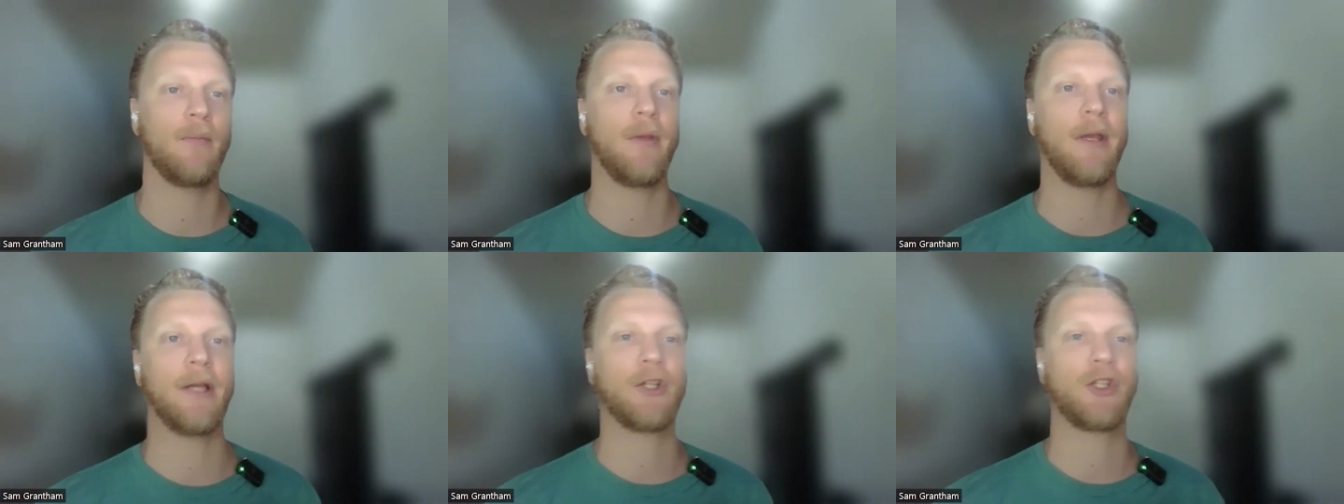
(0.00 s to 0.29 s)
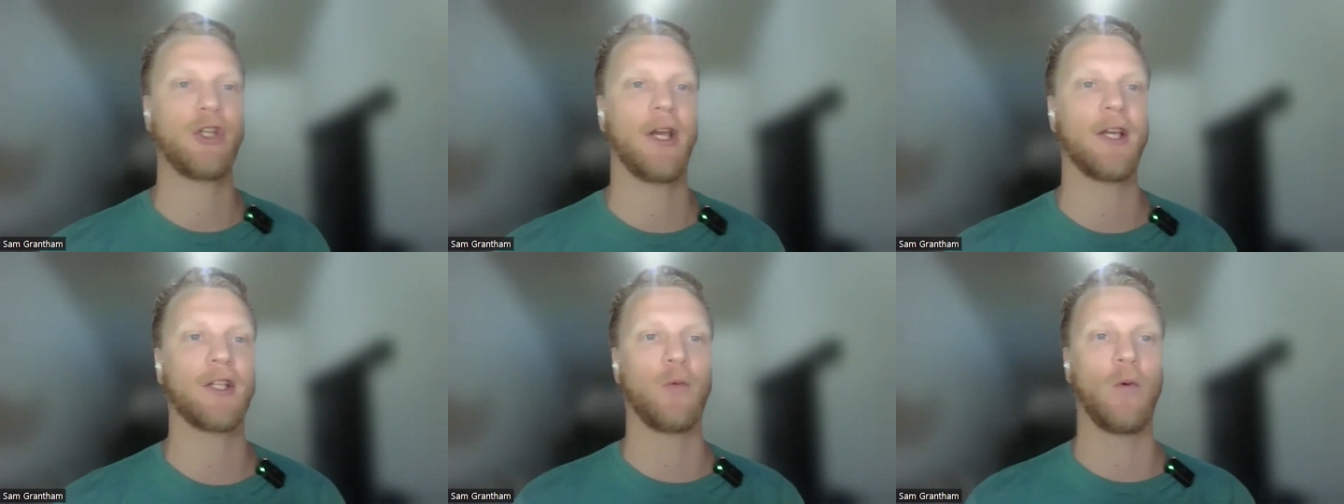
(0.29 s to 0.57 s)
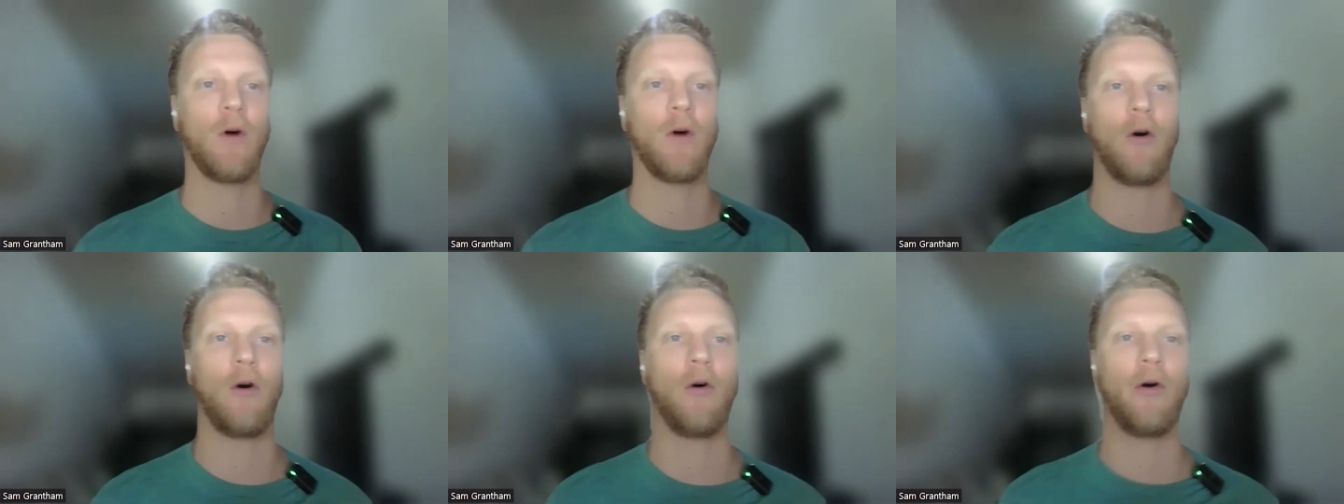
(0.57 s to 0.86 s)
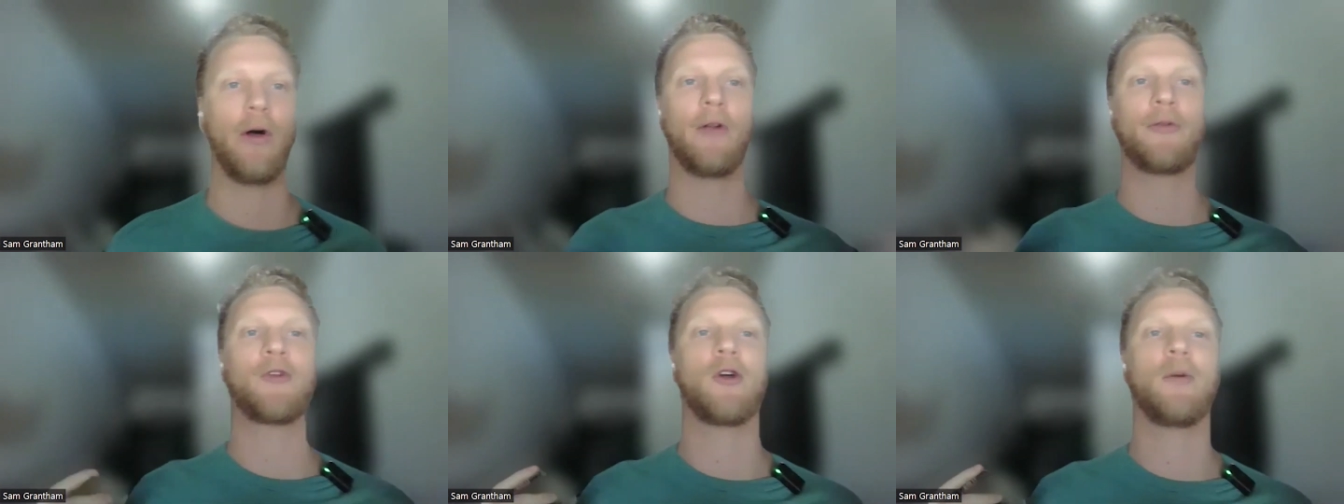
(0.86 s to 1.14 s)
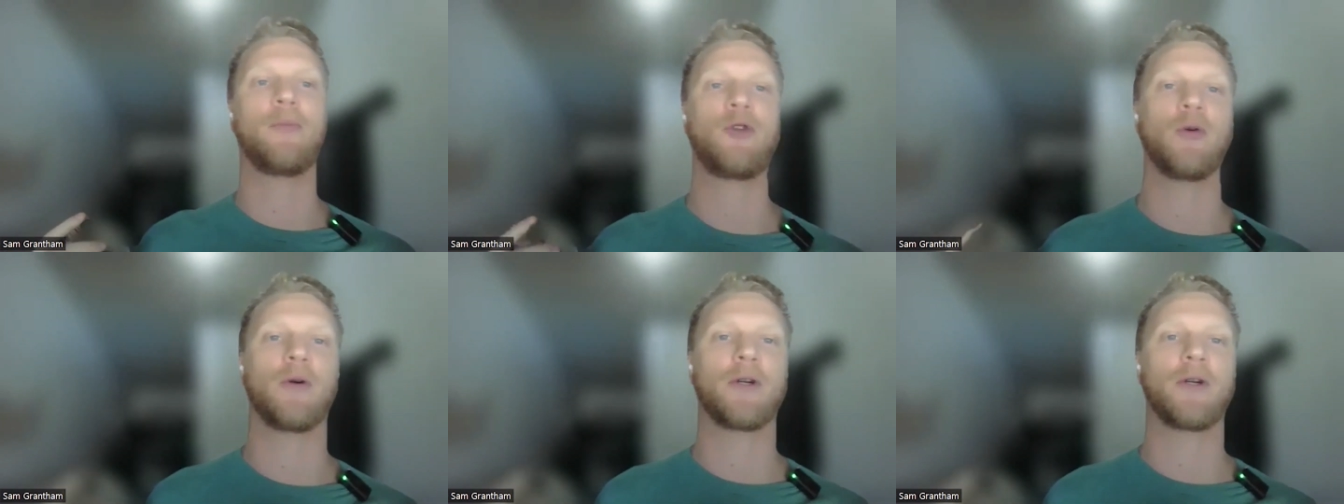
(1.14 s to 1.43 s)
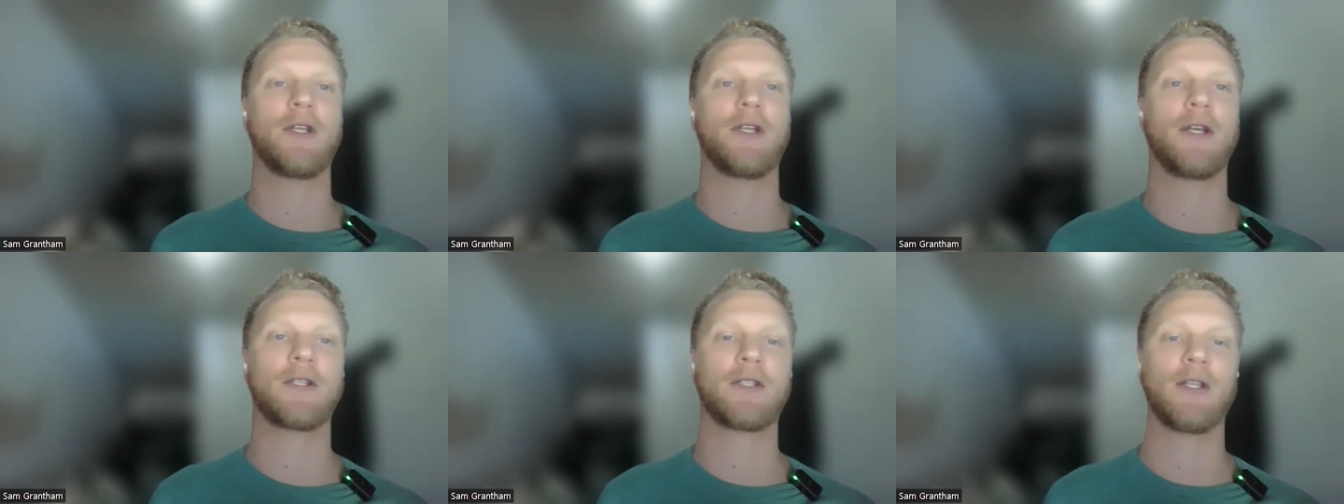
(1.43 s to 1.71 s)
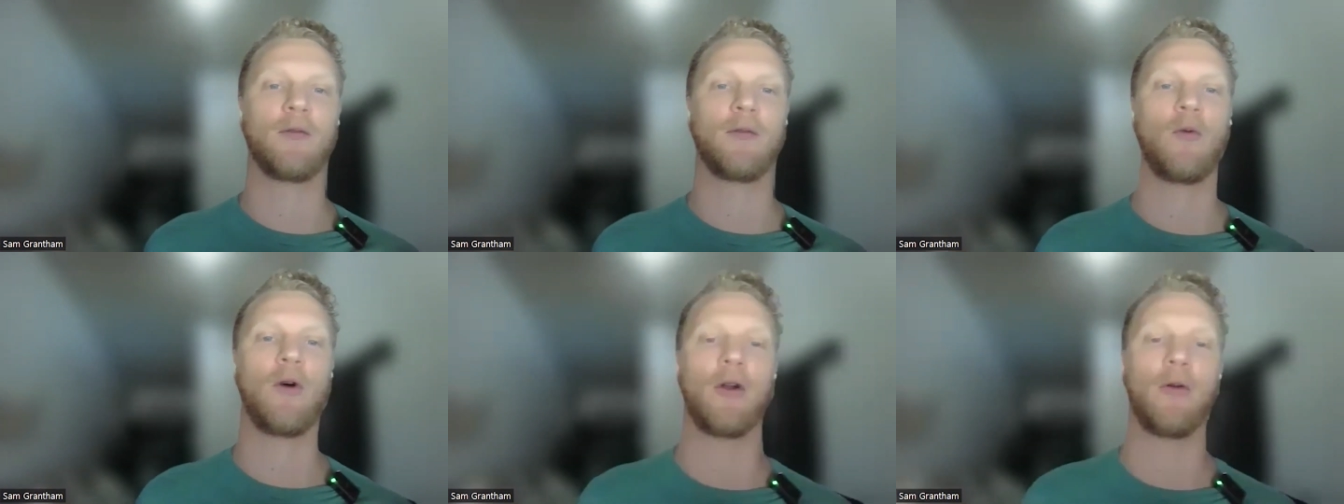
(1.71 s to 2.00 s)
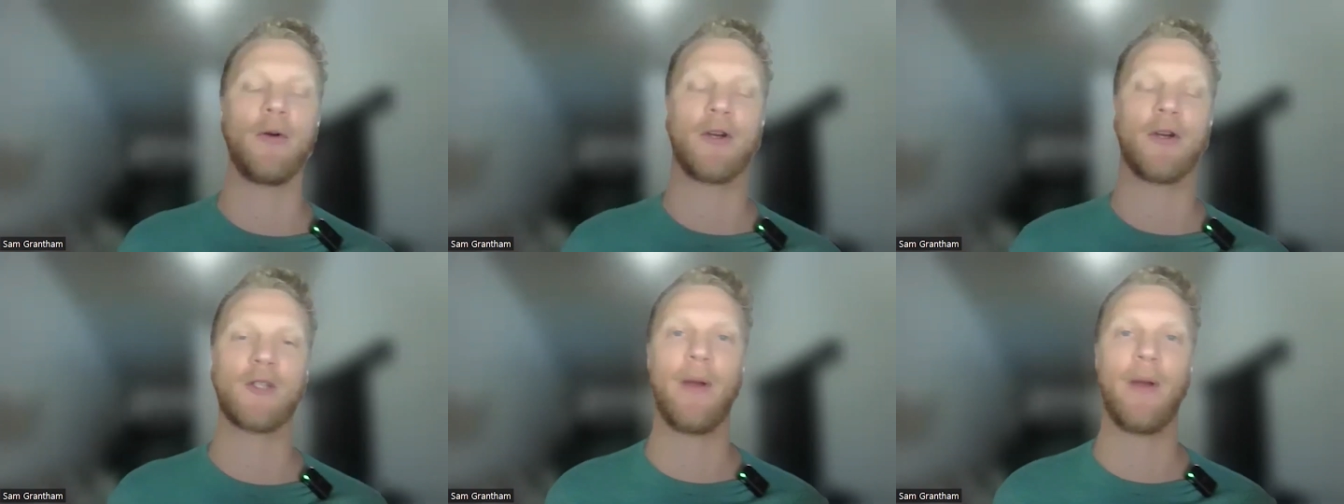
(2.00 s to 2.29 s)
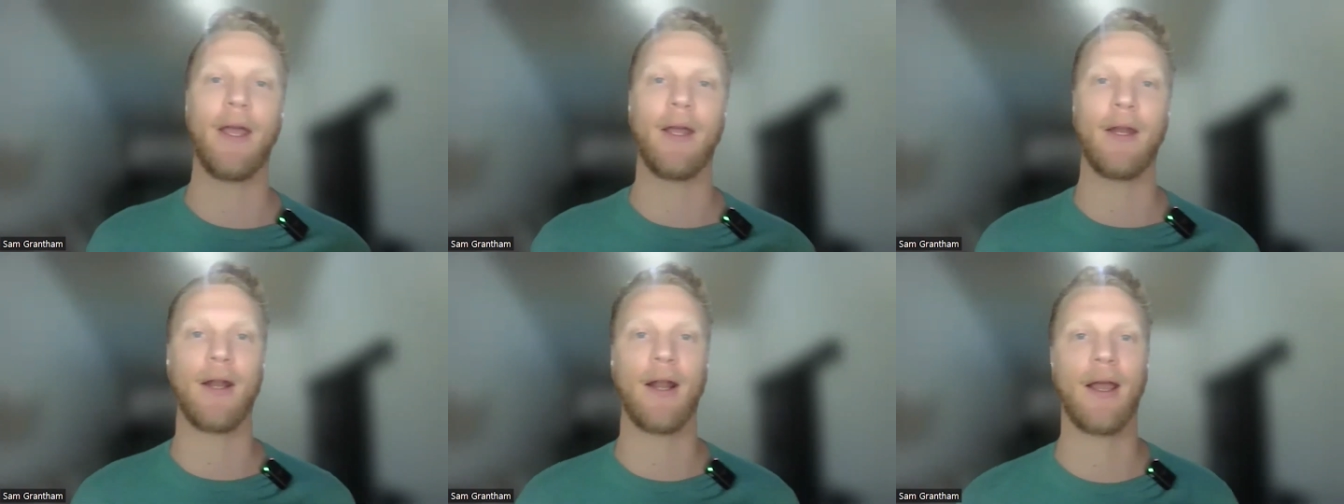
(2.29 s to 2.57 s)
me and Chase want Whole Health Group to exist and want to expand.